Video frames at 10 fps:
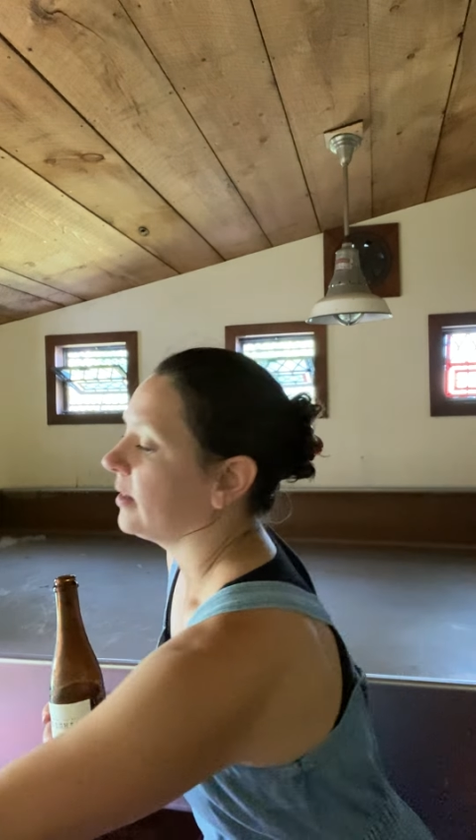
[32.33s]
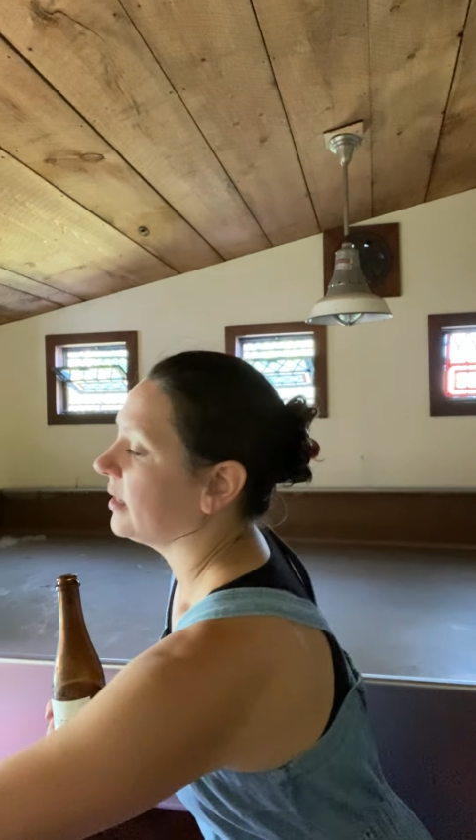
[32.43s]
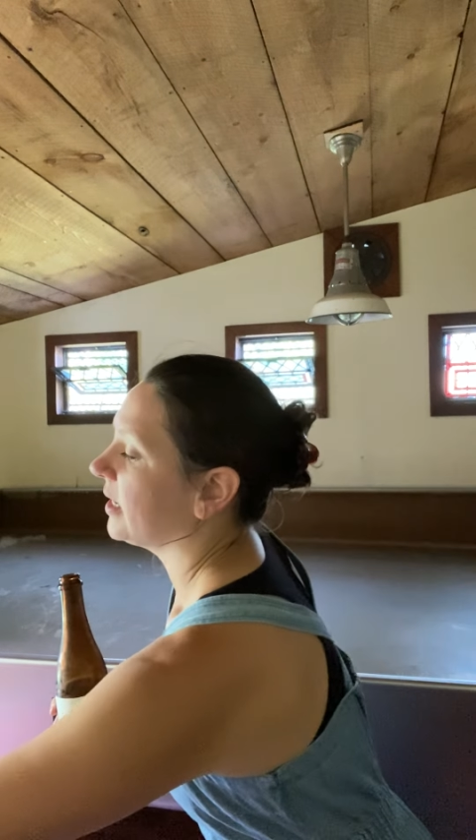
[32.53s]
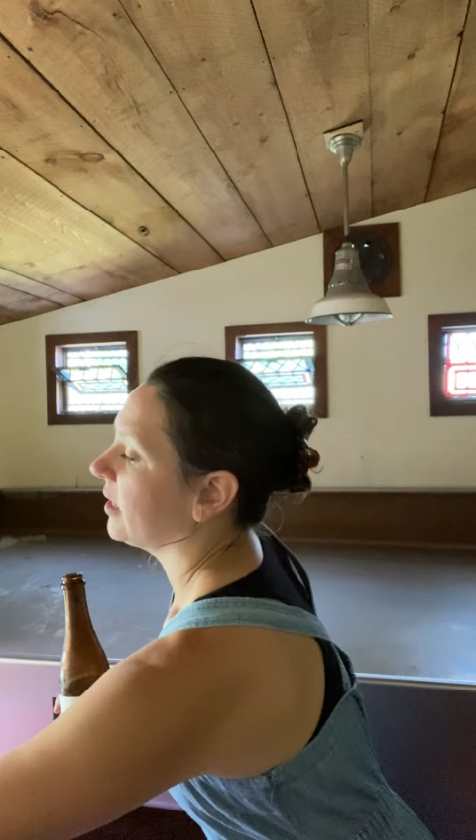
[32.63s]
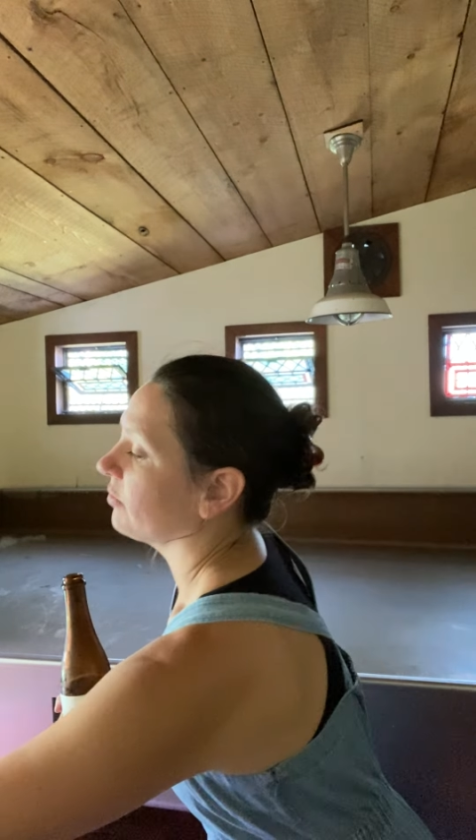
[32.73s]

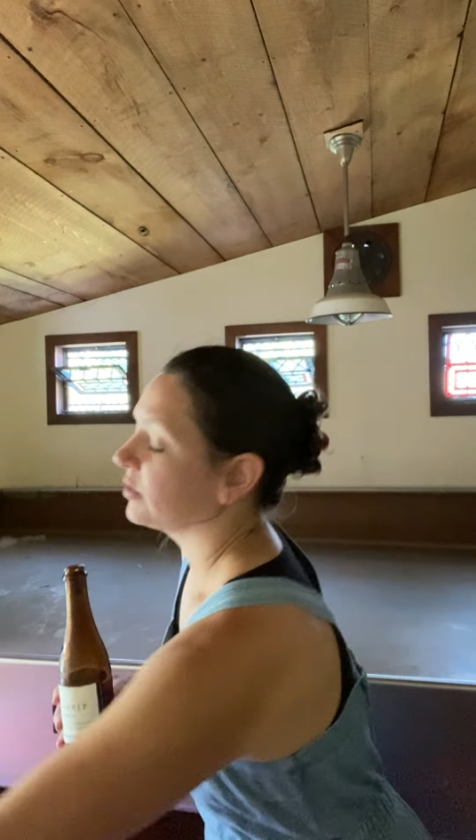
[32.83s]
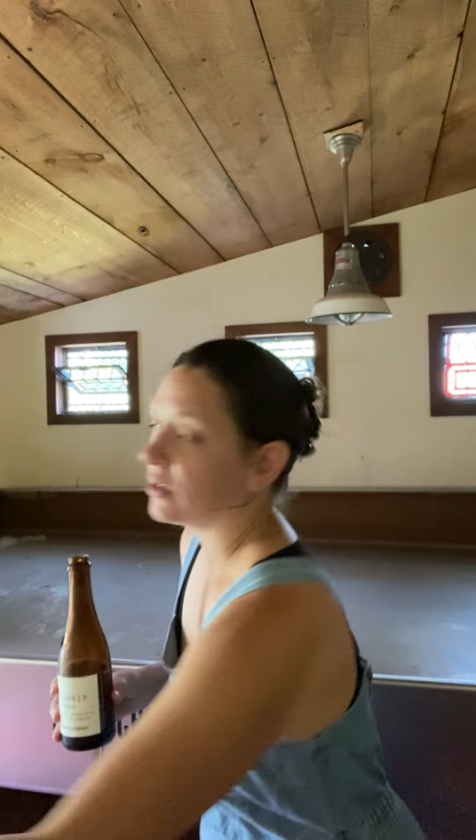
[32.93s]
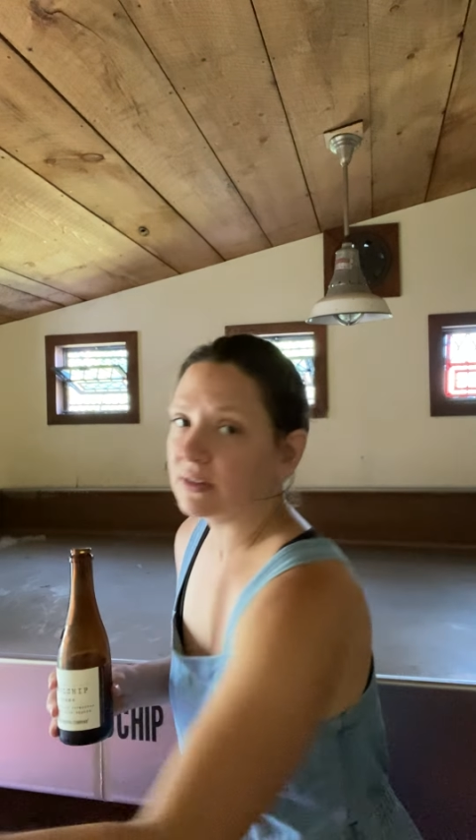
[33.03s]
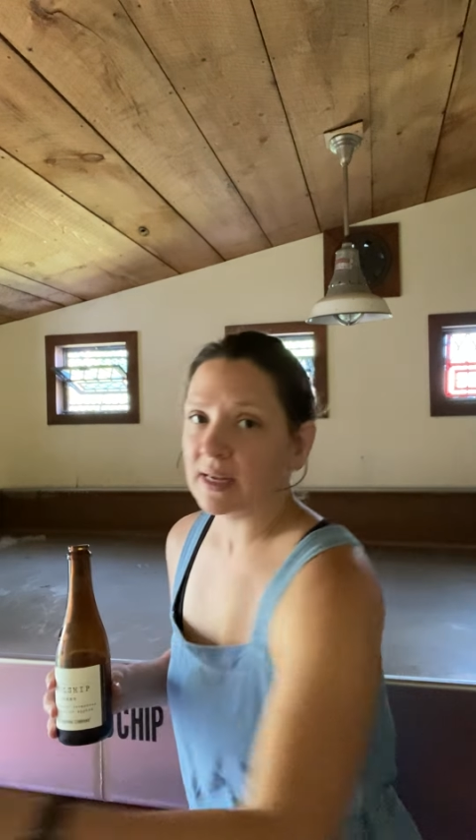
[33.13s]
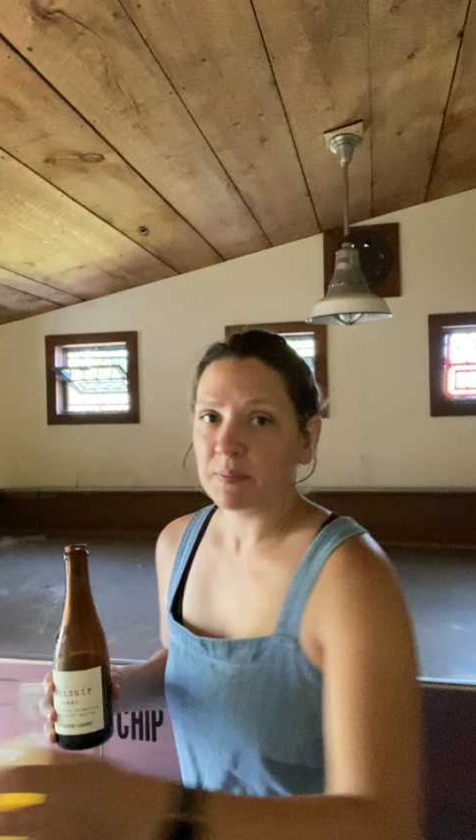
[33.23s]
The
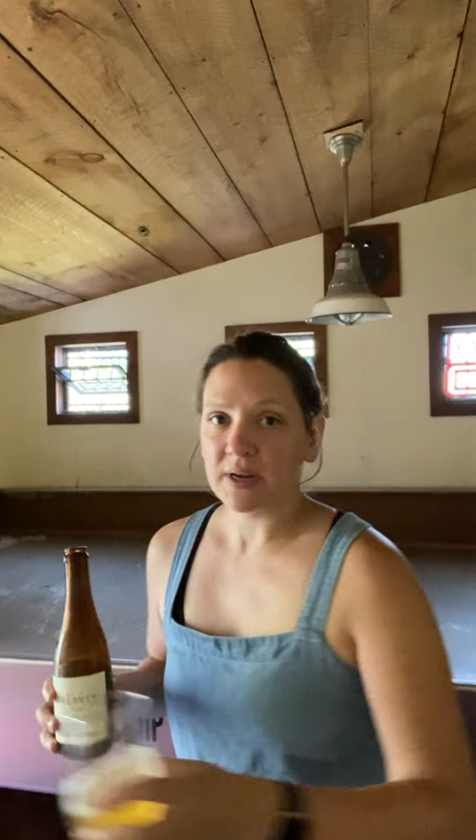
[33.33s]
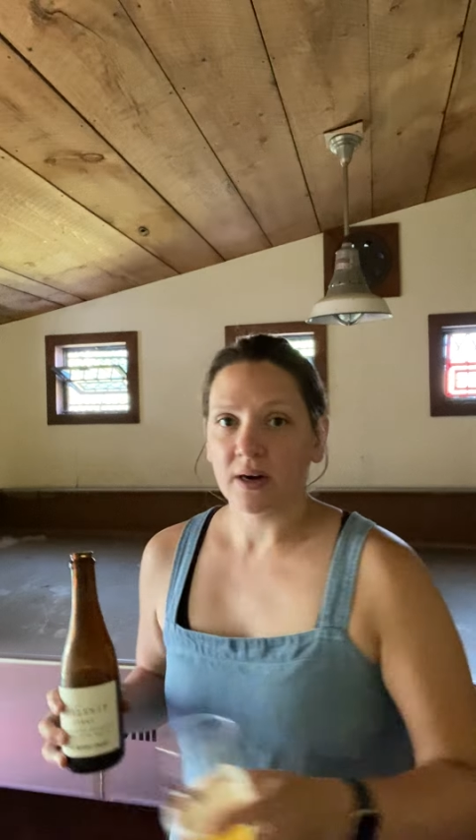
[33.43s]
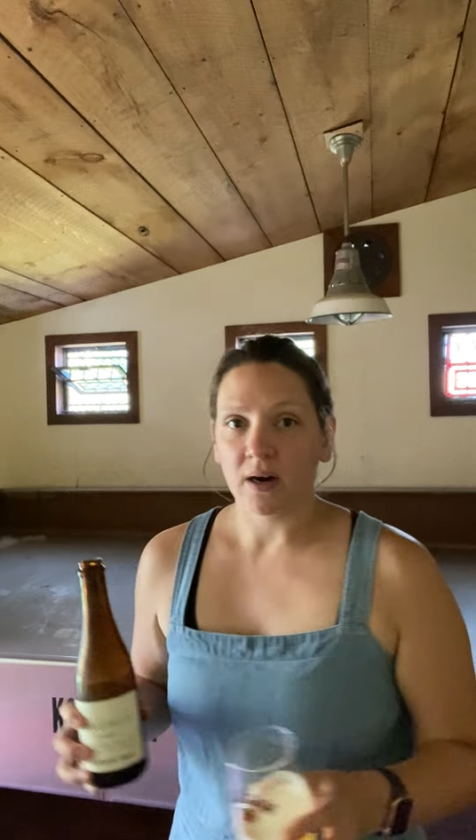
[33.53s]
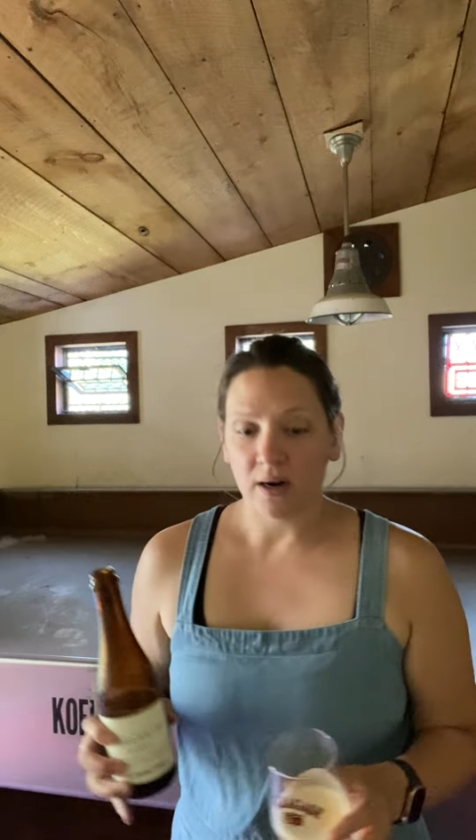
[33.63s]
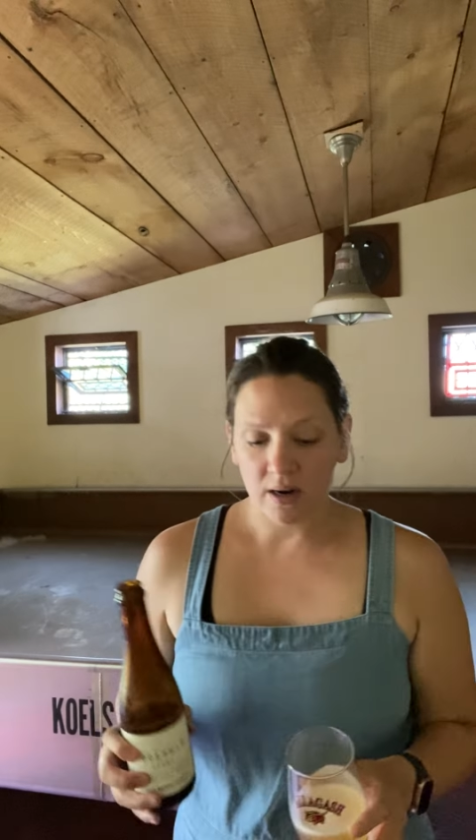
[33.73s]
resulting
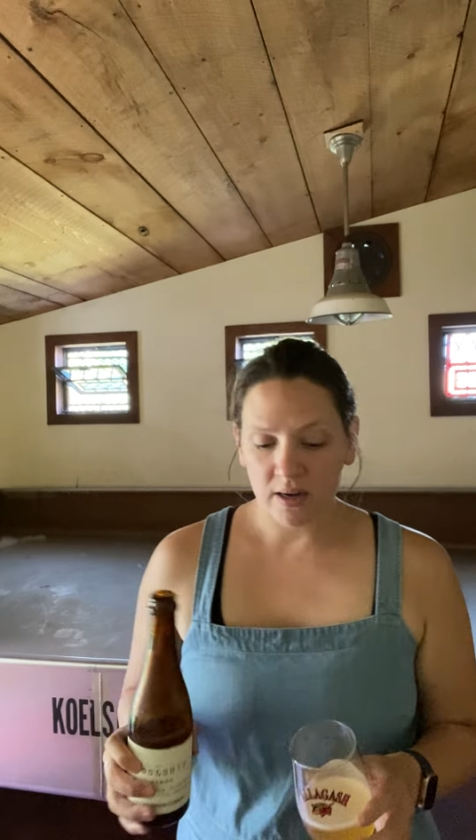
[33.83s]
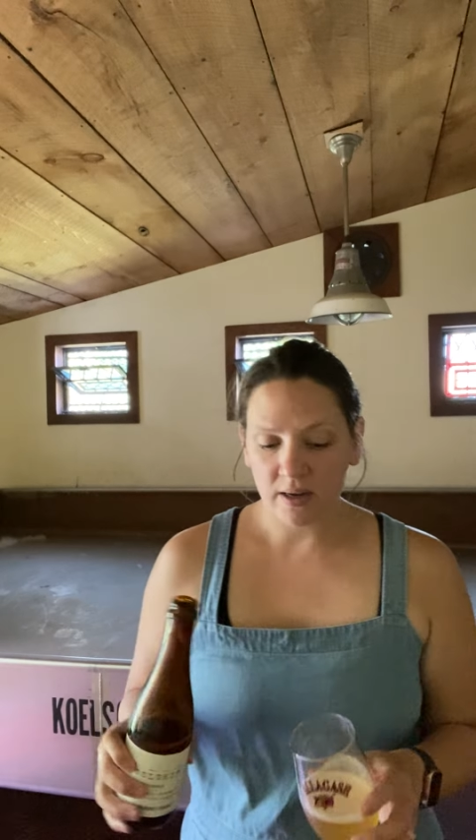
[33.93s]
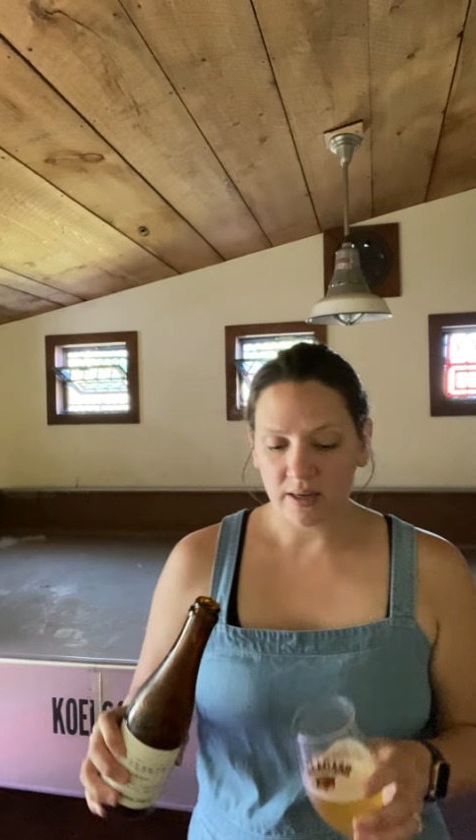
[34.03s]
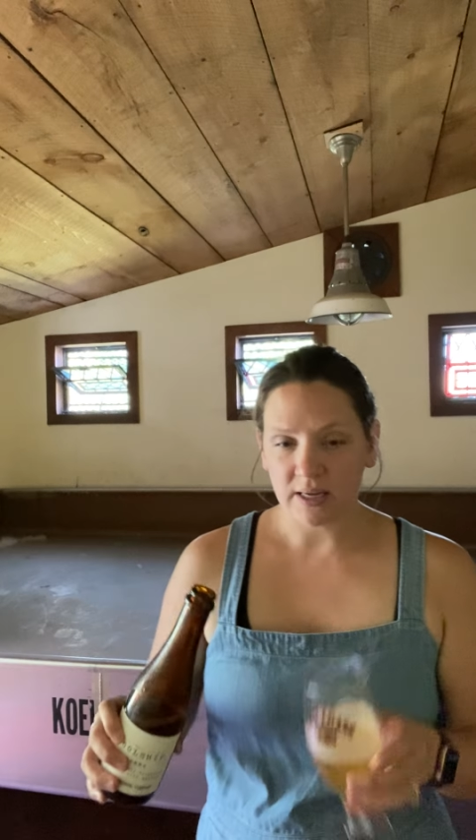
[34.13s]
beer